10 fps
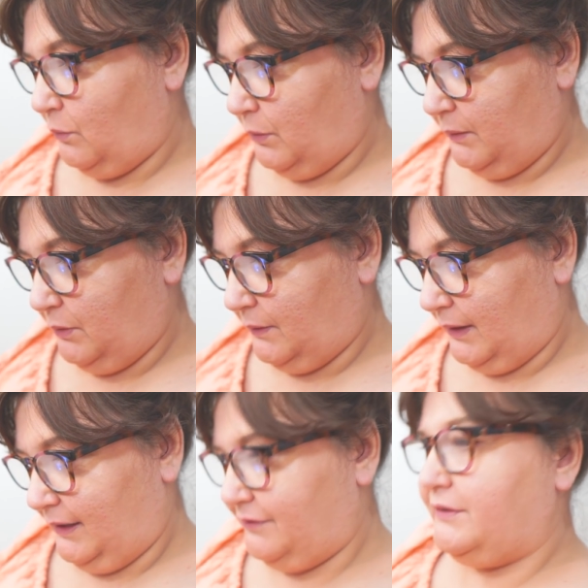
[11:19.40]
we will
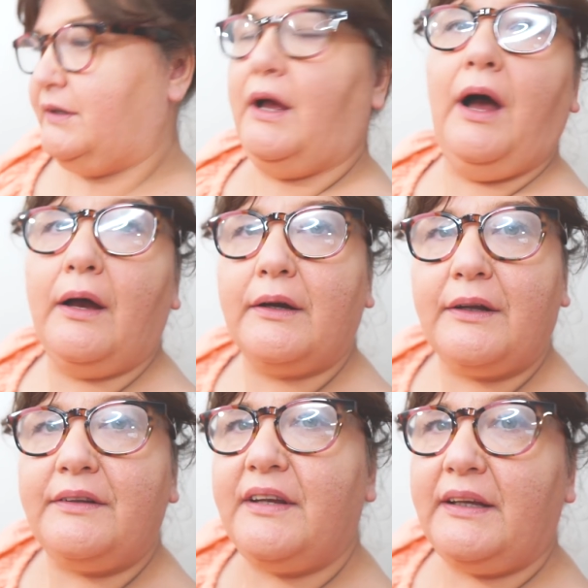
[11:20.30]
have to
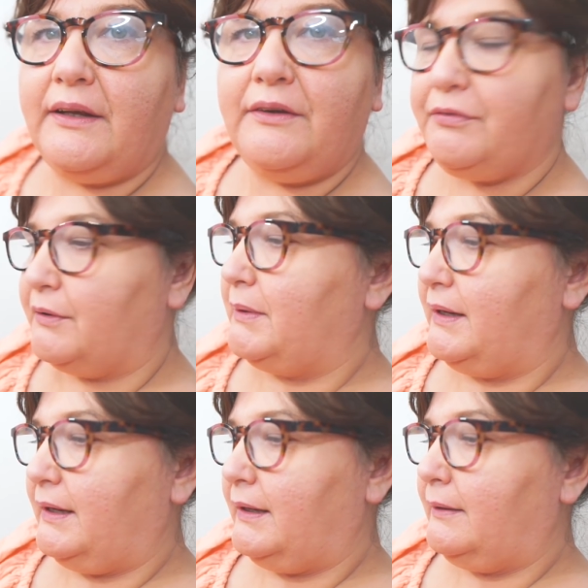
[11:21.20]
continue from
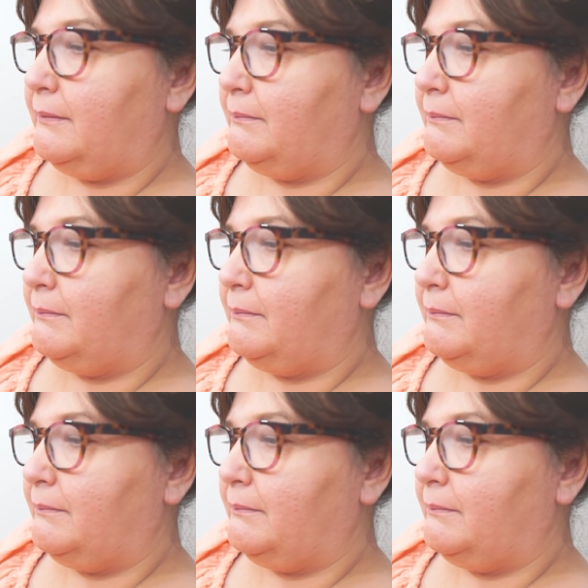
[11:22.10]
here.